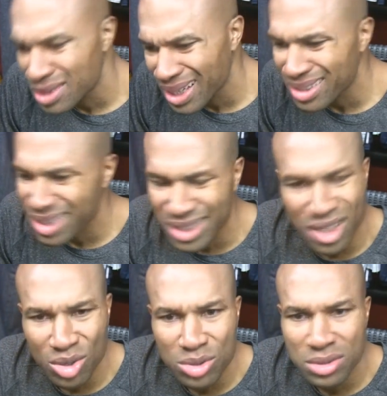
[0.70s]
Yes
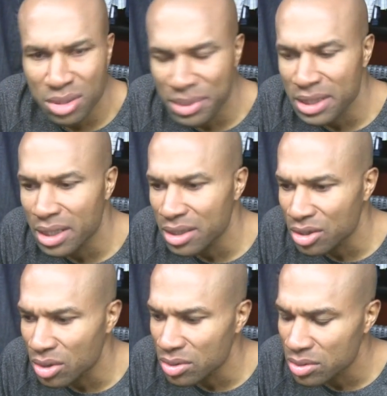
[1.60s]
and no. I mean, I,
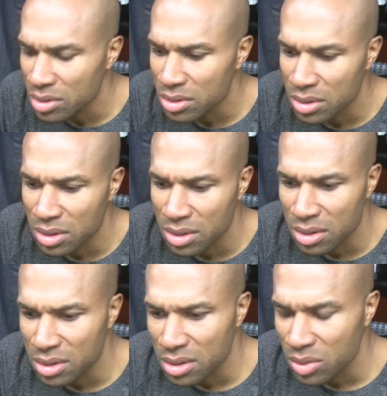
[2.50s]
you know,
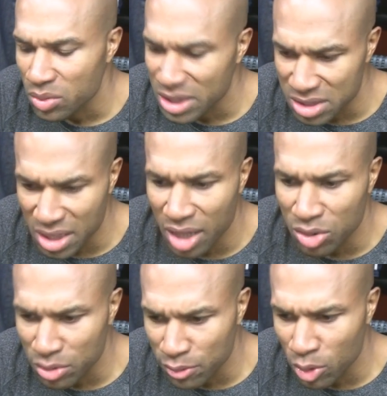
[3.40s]
he's
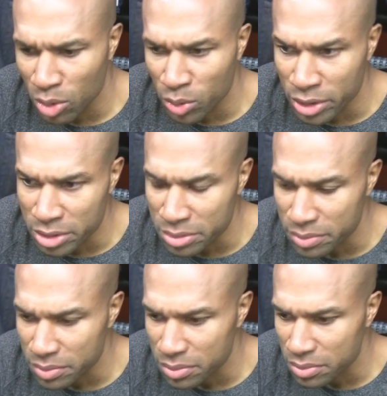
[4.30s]
not on the floor. We're
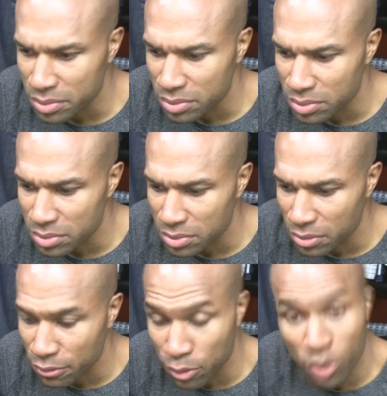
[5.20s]

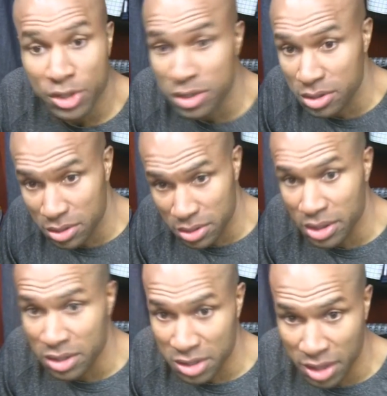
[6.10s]
forced,
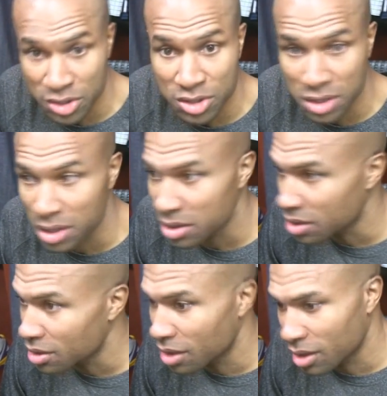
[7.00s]
in a sense, to
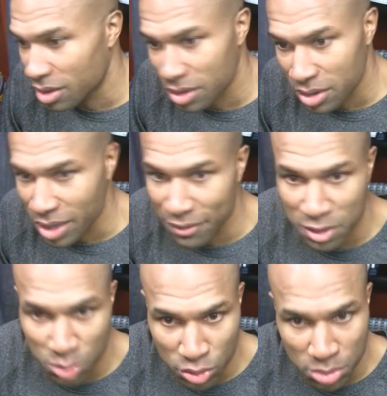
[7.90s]

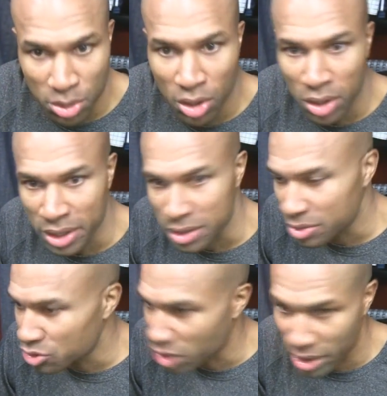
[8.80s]
have to move the ball and
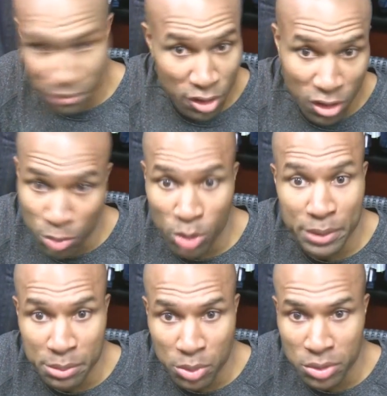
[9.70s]
try to involve more
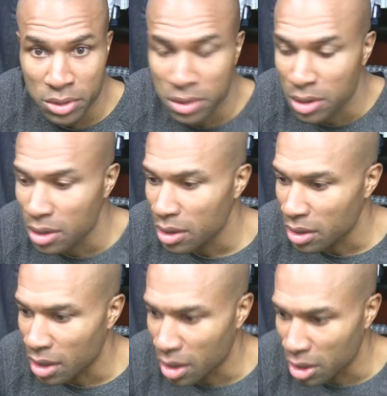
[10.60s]
people.
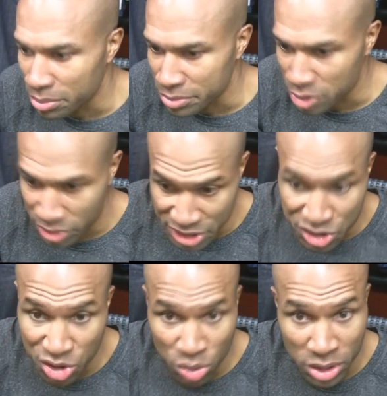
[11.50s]
Um, you know,
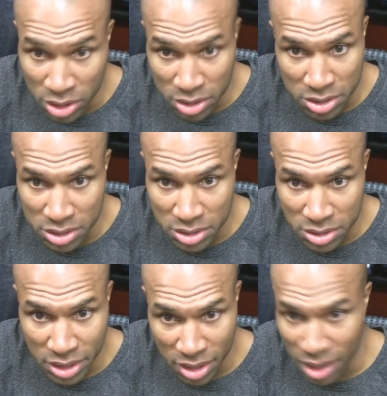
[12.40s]
he's so good
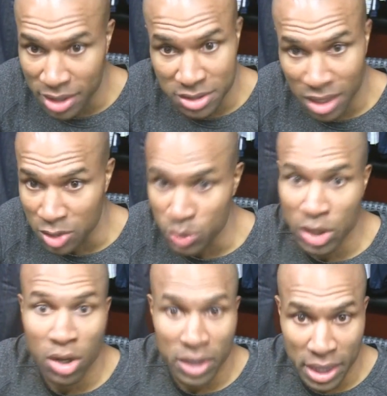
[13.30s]
that a lot of times
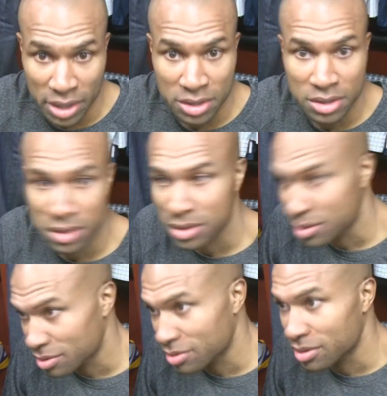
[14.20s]
we all kind of
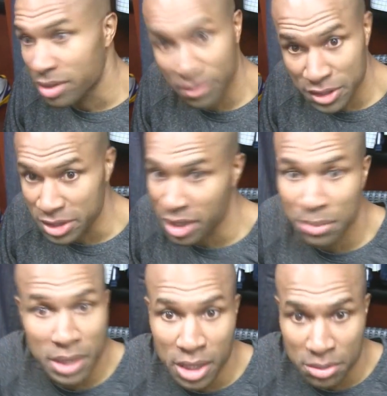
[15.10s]
give it to
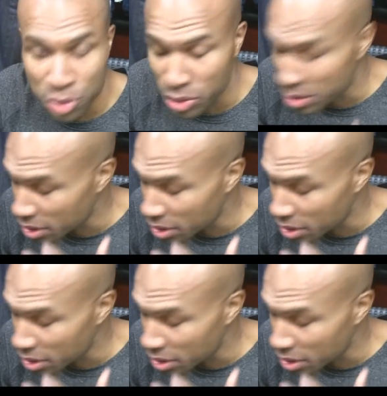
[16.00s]
him and let him do